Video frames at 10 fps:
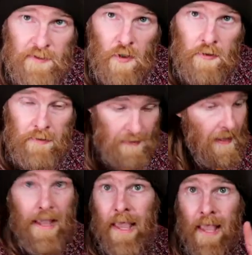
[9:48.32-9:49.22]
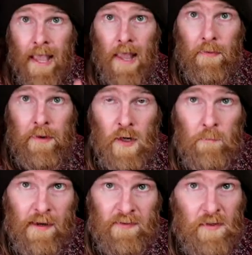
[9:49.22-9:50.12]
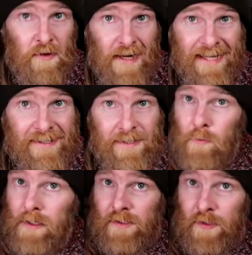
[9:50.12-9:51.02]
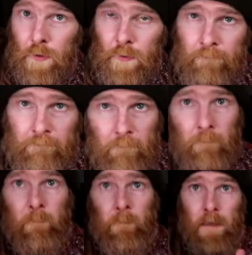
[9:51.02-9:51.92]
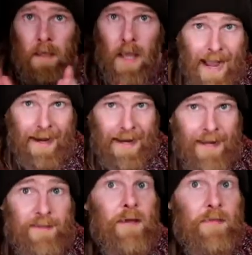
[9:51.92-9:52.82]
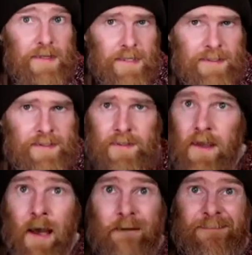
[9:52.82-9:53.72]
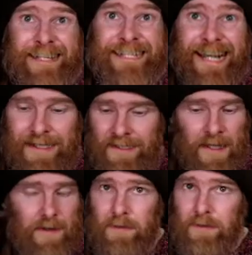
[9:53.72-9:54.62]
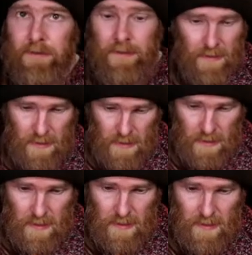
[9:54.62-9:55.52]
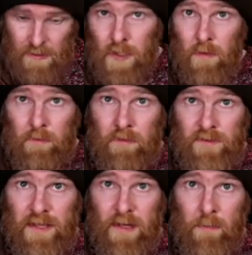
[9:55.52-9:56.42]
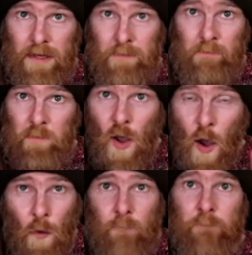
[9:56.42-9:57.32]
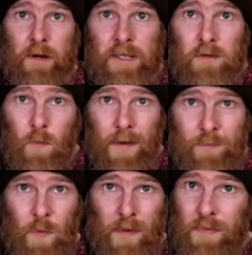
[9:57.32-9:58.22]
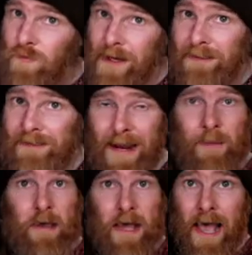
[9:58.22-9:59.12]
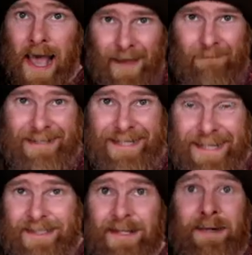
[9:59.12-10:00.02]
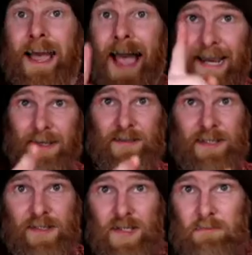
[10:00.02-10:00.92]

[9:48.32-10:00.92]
is on, then come back to it later when it's cool and add the yeast. Fantastic. So I'm going to see in a bit. Hopefully Wales will win the Grand Slam. Fantastic. And I'll see you